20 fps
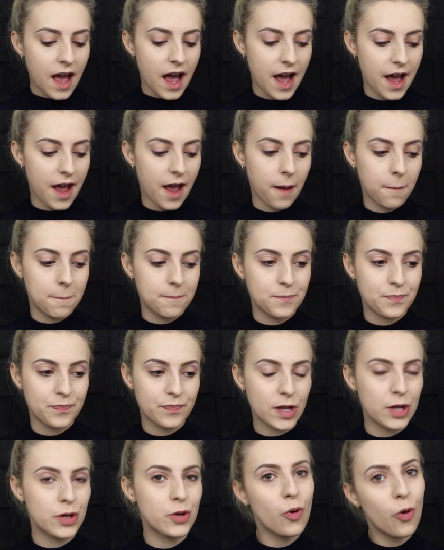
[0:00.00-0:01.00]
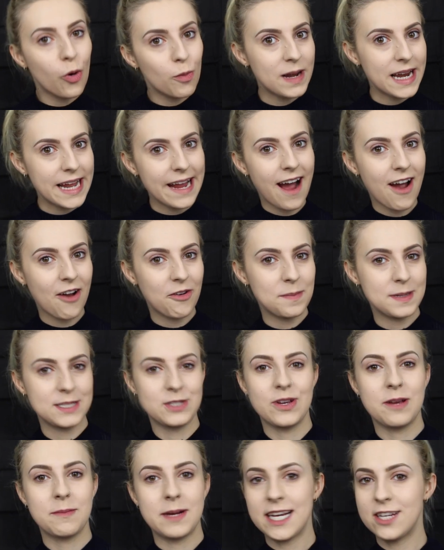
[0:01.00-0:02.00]
Normally I would be
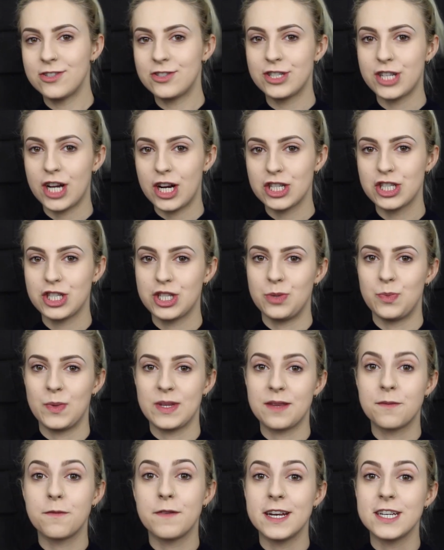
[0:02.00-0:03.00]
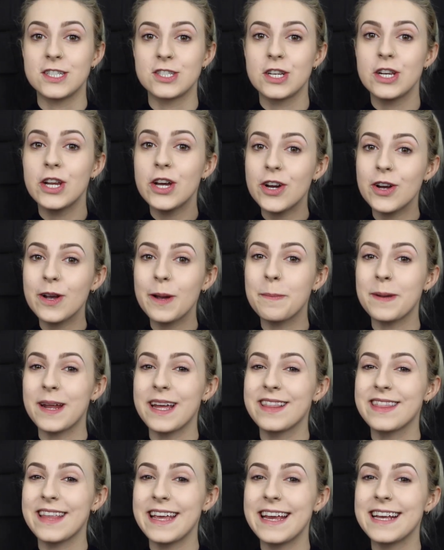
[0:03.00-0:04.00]
doing my introduction with the finished look, but
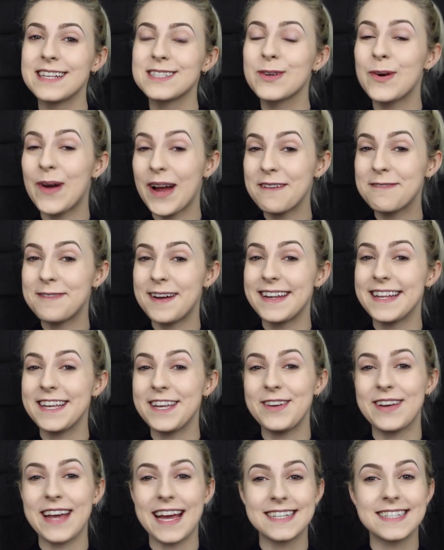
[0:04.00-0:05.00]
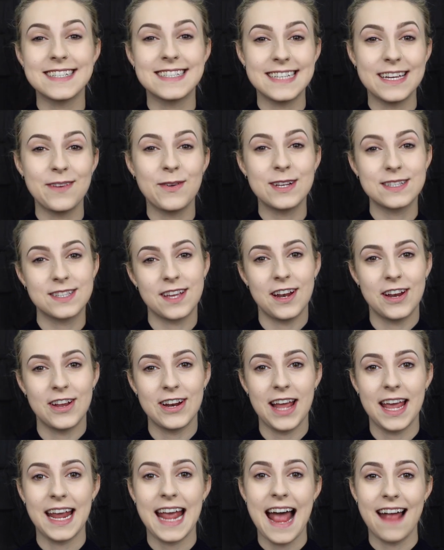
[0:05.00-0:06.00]
I think it's quite fun that you get to see what it's going to look
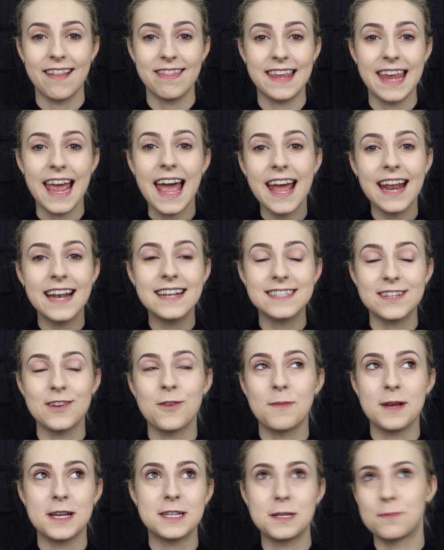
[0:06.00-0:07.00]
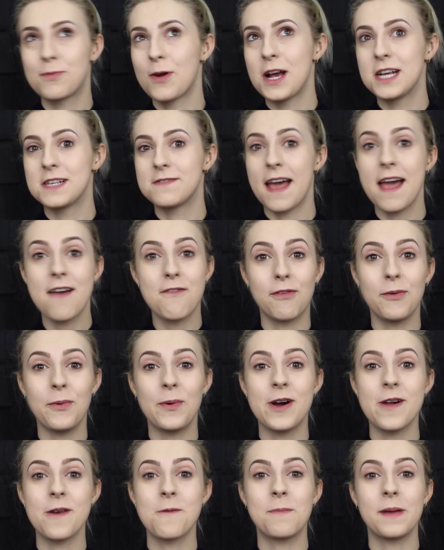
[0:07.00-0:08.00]
like at the end, and it'll be a surprise for
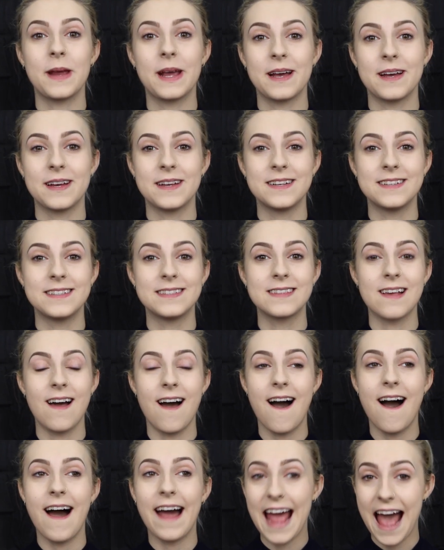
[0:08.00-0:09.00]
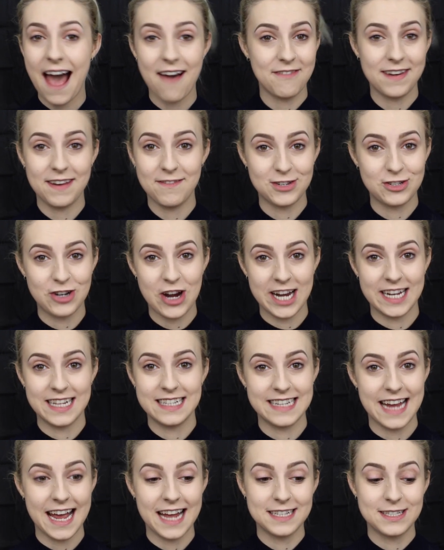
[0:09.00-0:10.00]
everyone because I haven't even tried
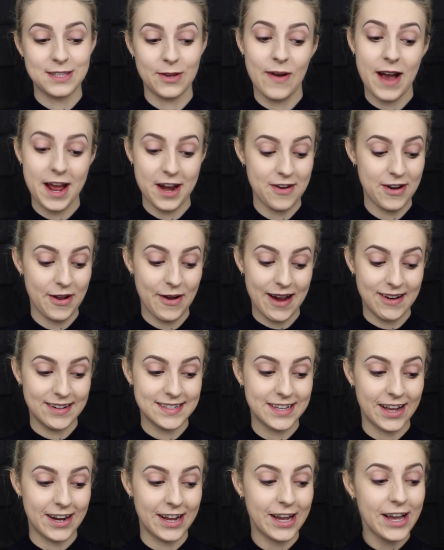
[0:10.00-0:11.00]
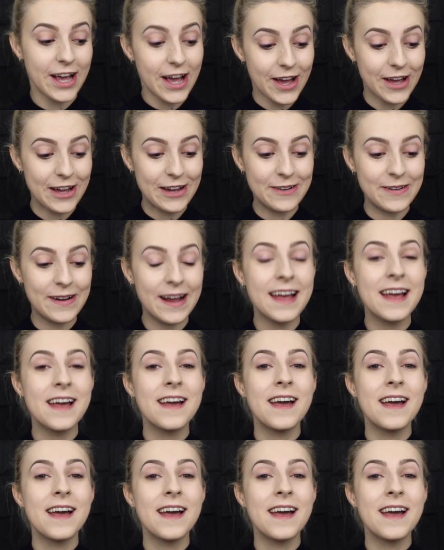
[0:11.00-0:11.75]
this yet, so I don't know how it's going to go.